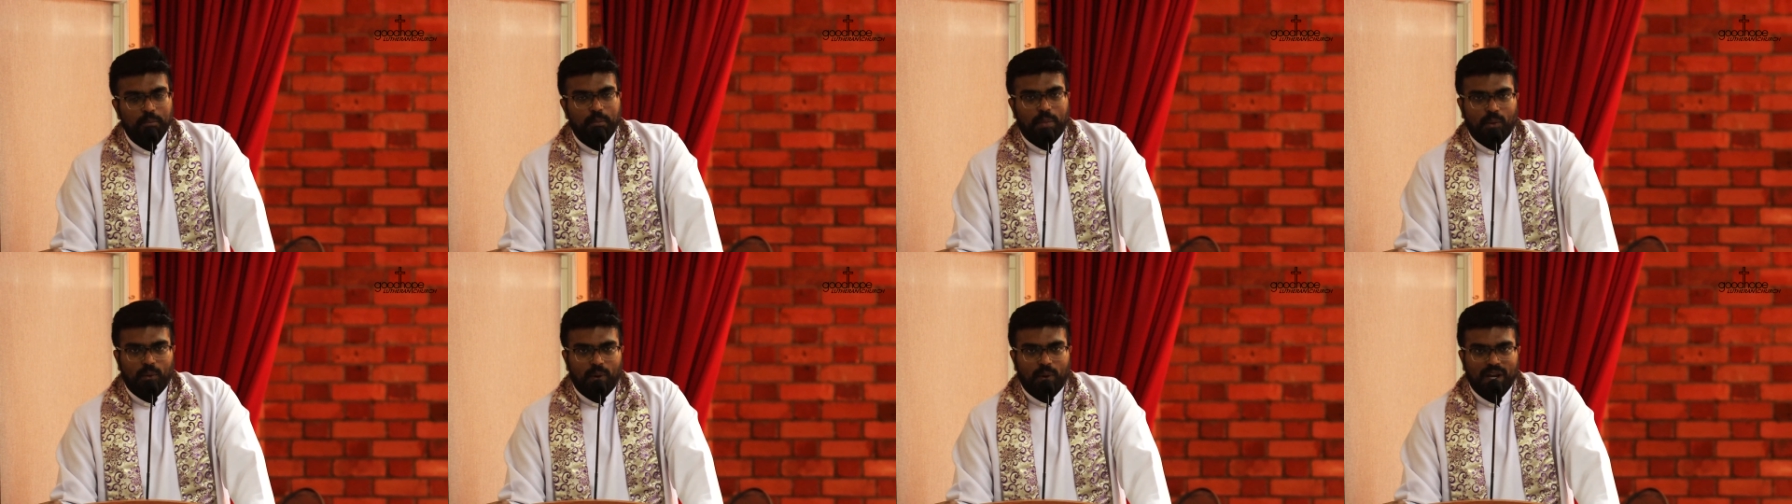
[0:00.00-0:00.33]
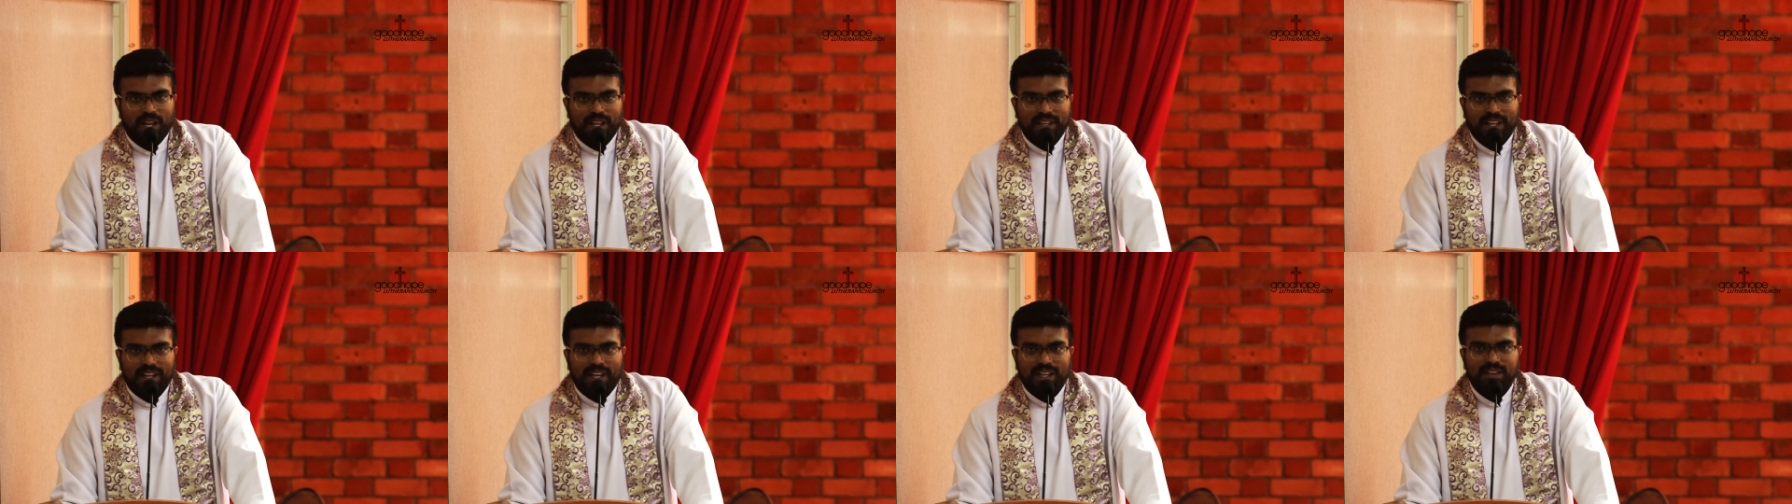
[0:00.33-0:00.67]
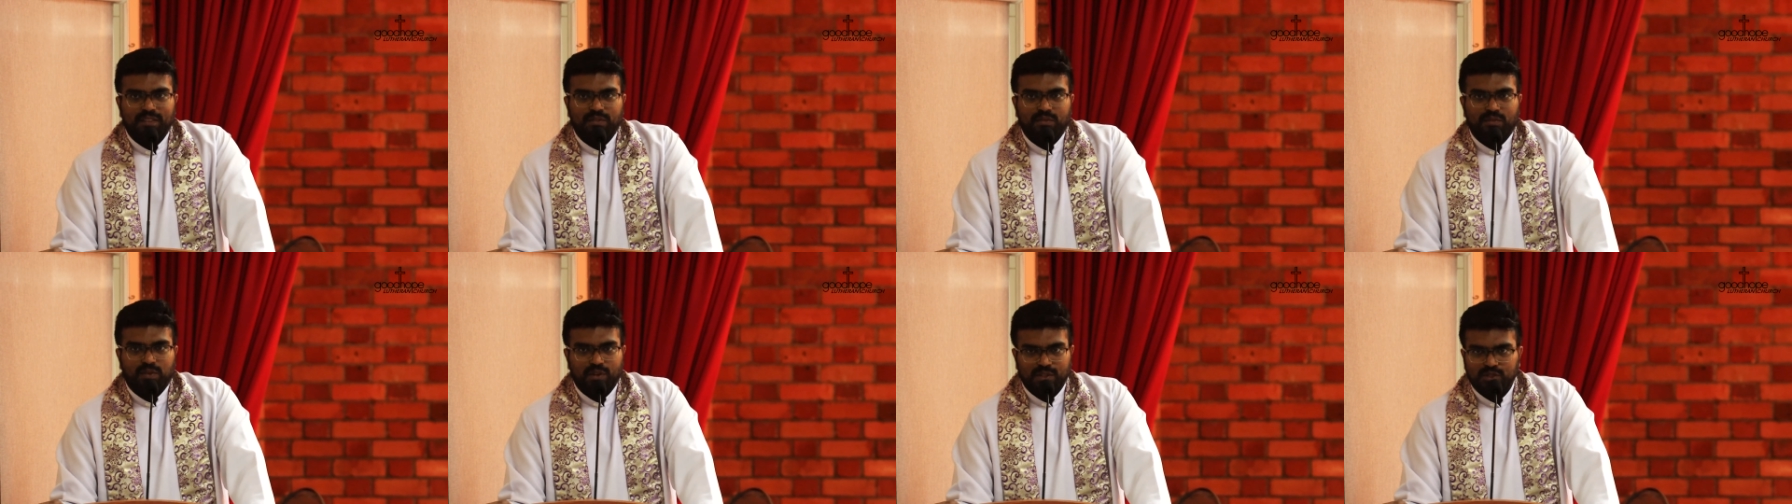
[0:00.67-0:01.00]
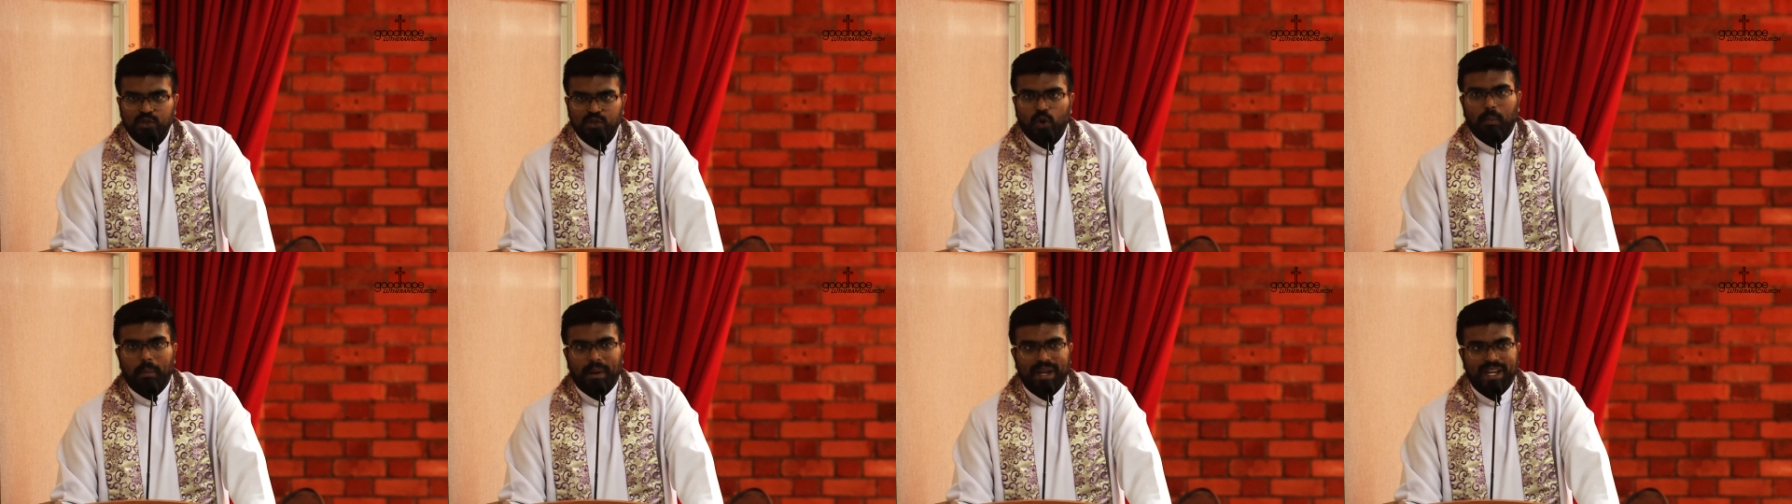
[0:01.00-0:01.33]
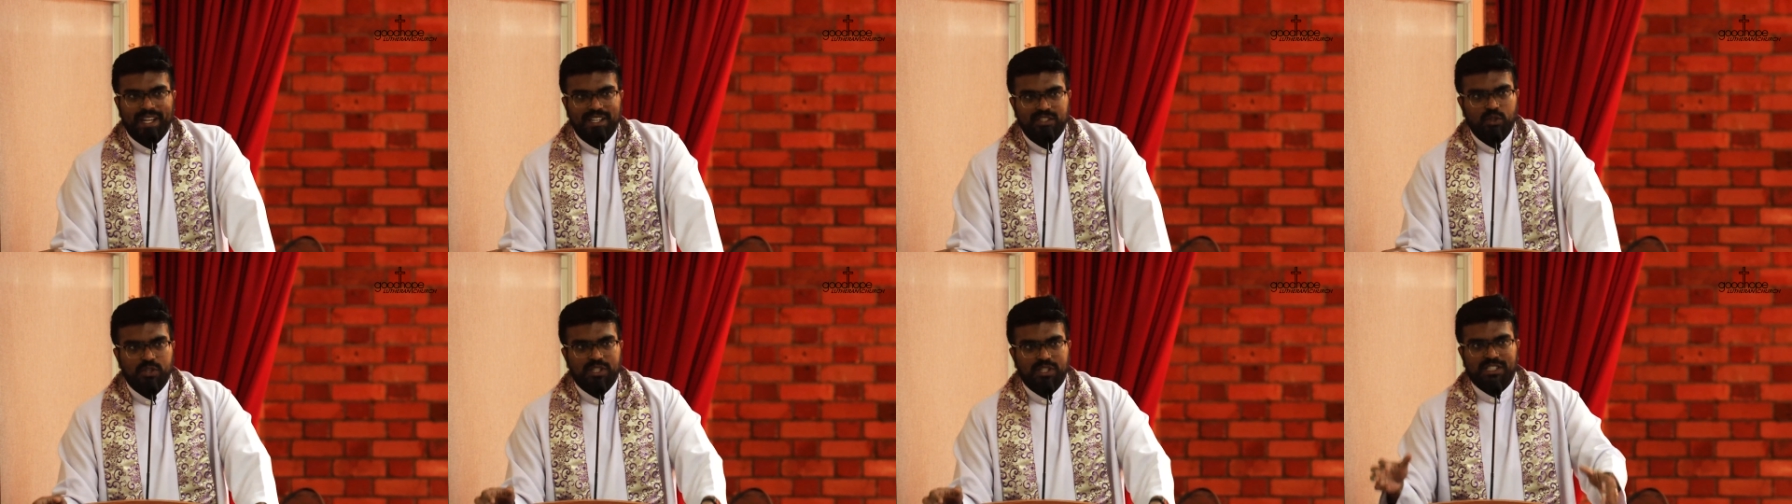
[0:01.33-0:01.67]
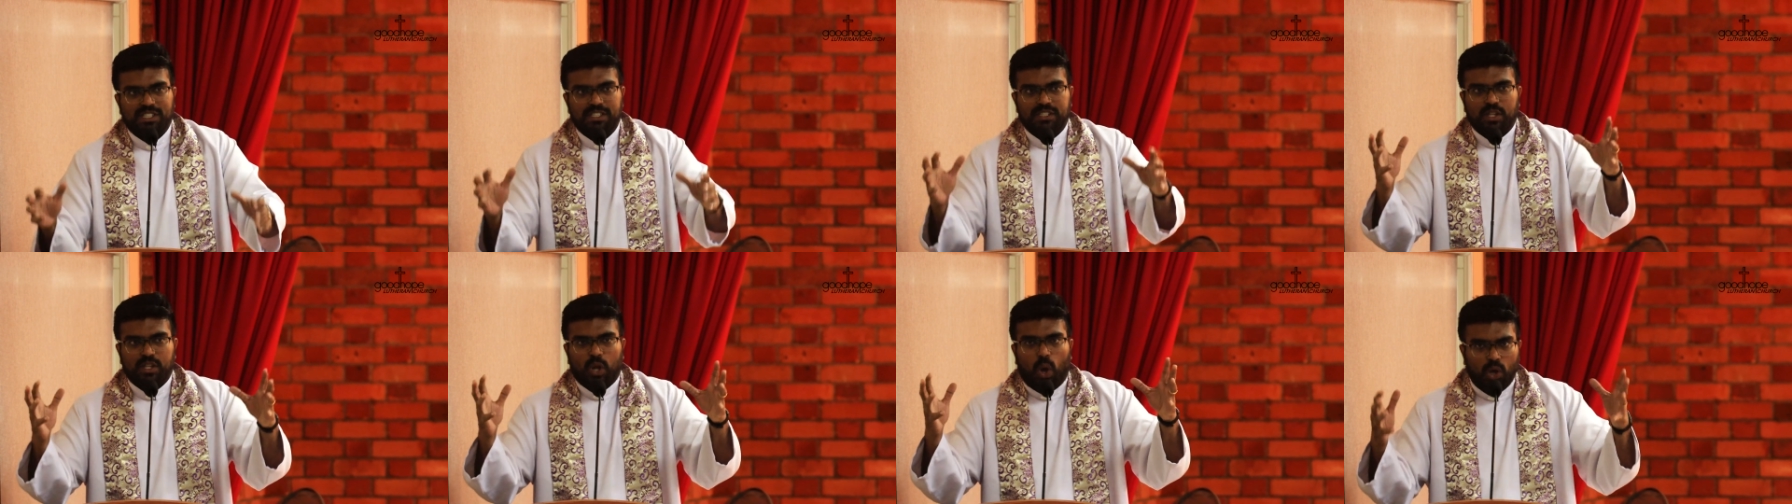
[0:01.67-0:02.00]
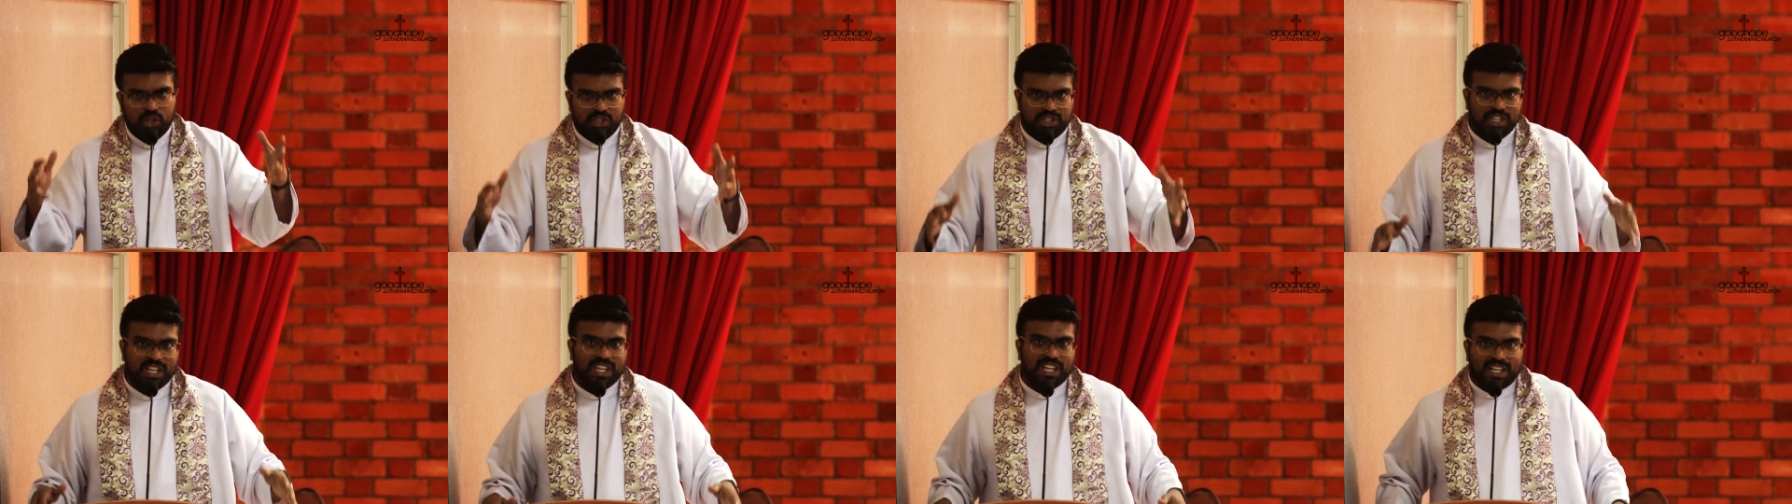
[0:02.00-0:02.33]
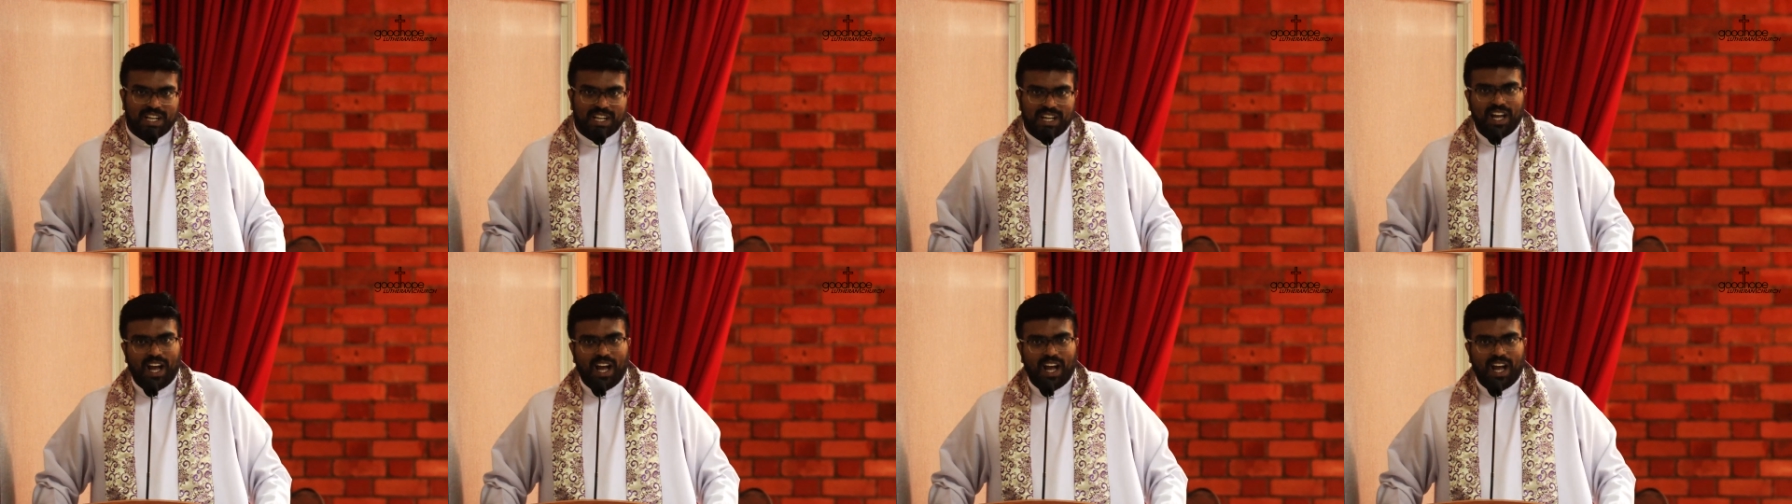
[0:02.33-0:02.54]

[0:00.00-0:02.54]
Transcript: But what are there for so many? So this is logic.